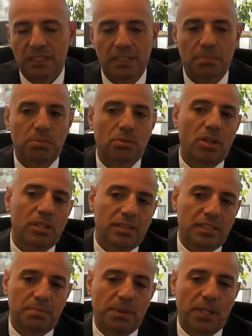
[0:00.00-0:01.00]
is the
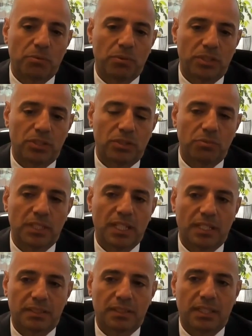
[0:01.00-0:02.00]
process by which we
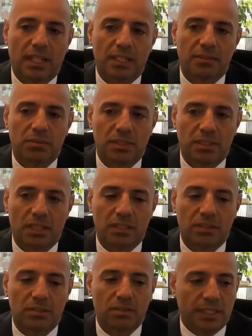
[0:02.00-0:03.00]
get to that
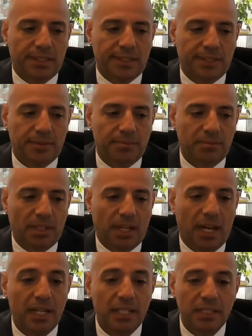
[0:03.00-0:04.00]
result.
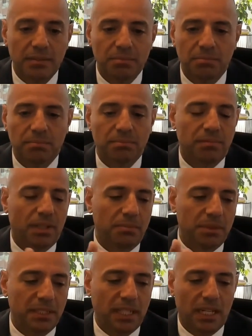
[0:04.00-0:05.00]
I
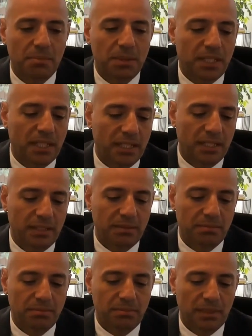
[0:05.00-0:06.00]

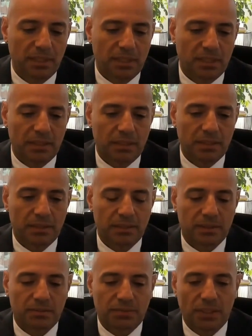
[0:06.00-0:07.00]
became a
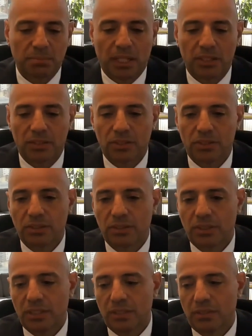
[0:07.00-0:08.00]
fund
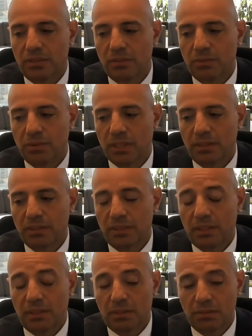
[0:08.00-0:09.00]
manager in
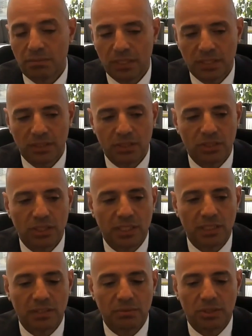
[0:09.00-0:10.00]
2003
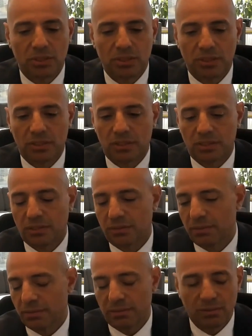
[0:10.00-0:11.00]
initially, which is
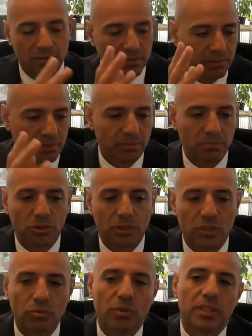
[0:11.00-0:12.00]
more
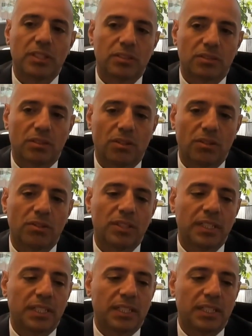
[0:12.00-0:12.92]
than 20 years ago.